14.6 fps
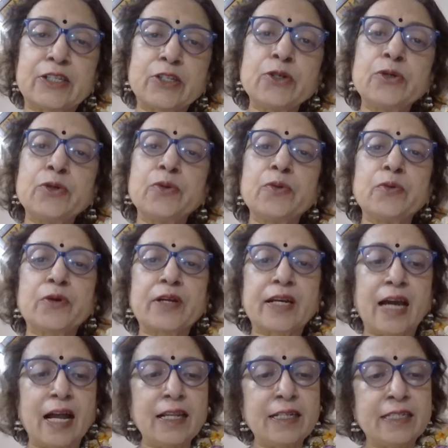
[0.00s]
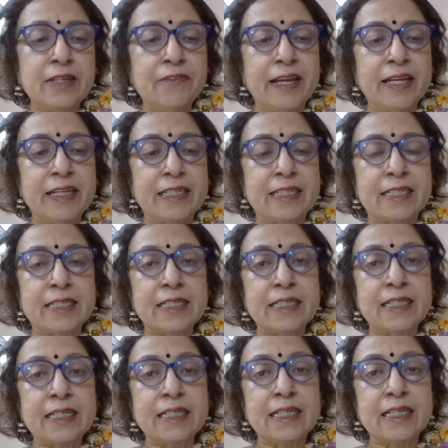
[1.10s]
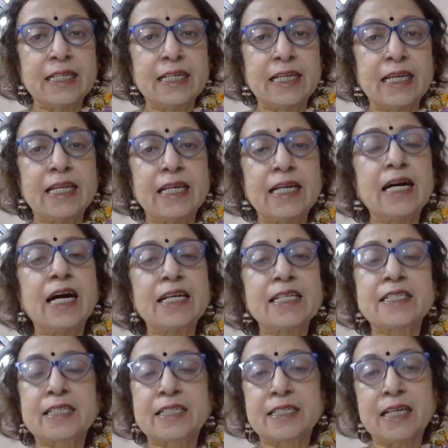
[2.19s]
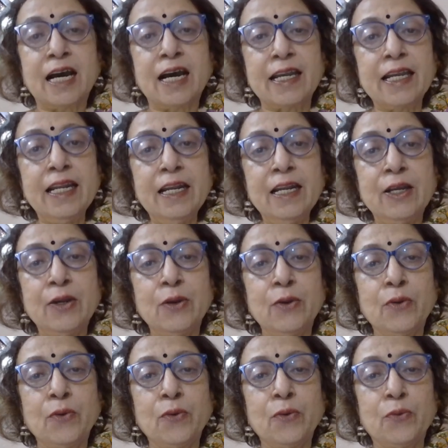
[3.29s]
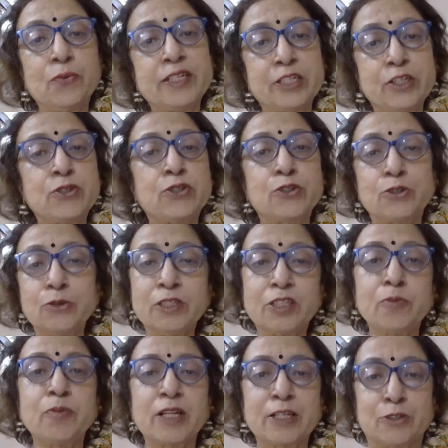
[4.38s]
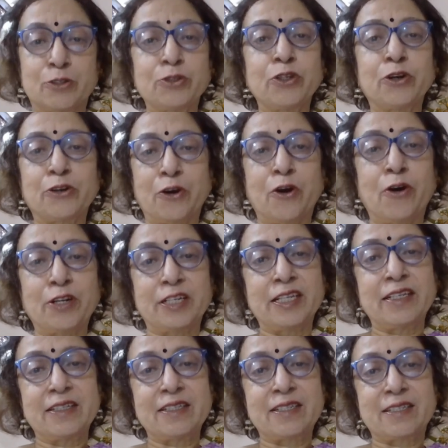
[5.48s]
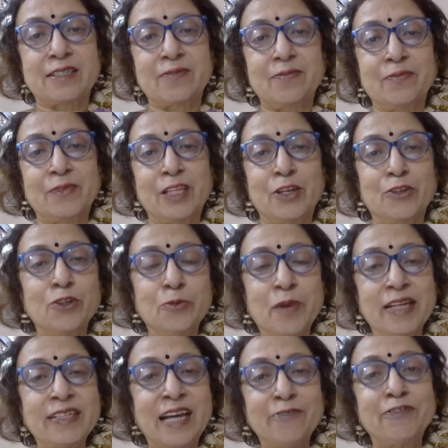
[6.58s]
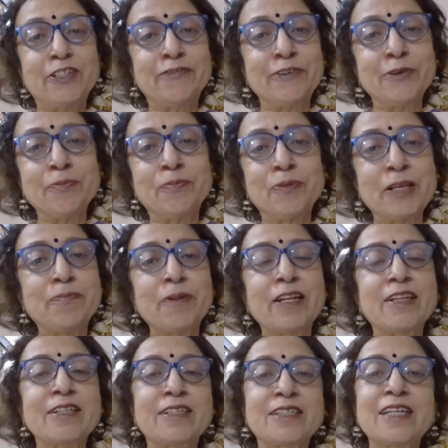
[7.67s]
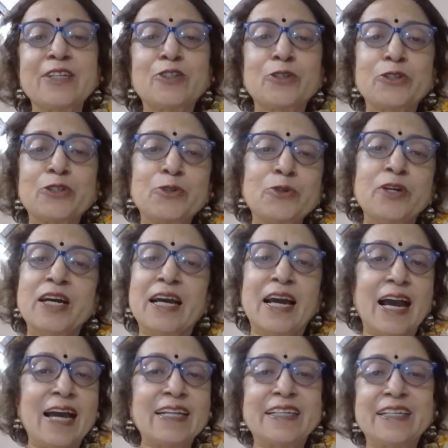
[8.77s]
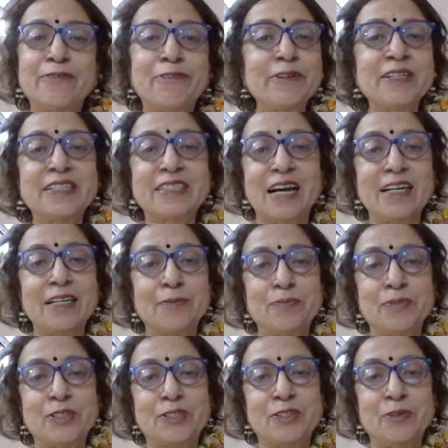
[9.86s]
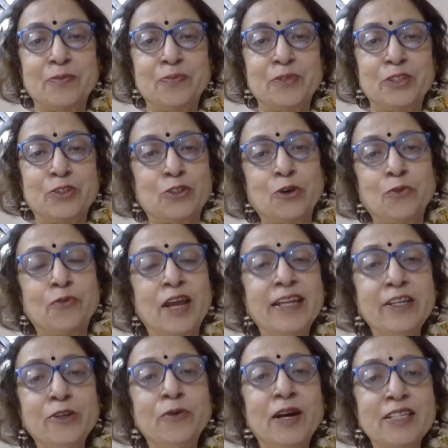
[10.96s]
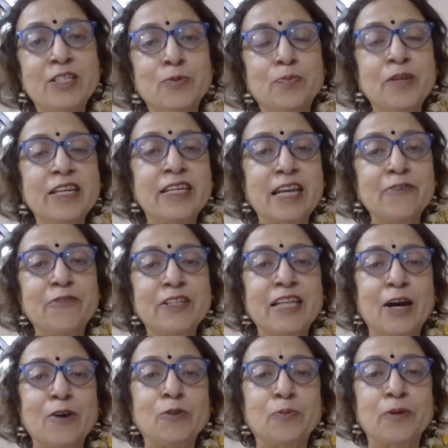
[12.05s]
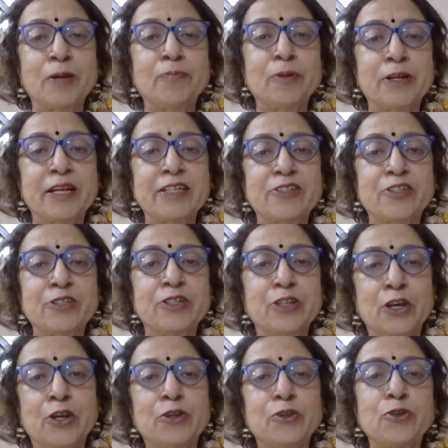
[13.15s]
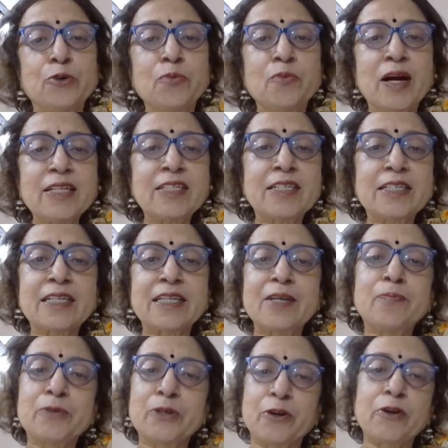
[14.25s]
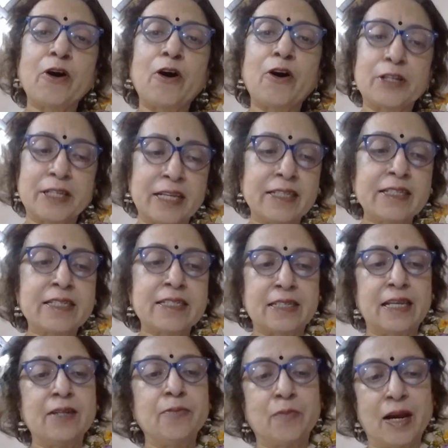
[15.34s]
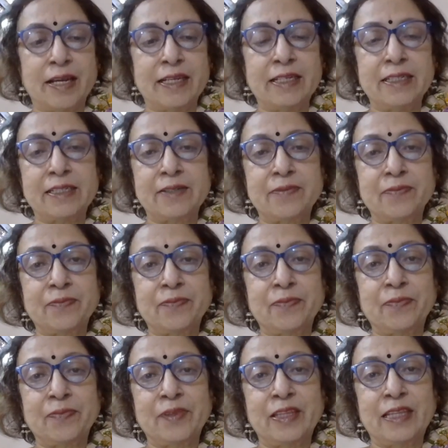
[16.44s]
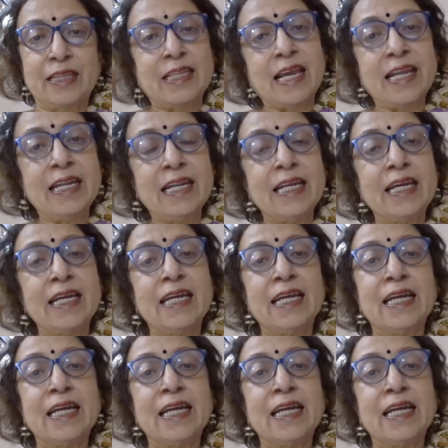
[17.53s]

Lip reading: to cultivate a style which is suitable to your audience. You might have different people listening to you at different times. So when you are speaking without preparation, you must keep your audience in mind. Then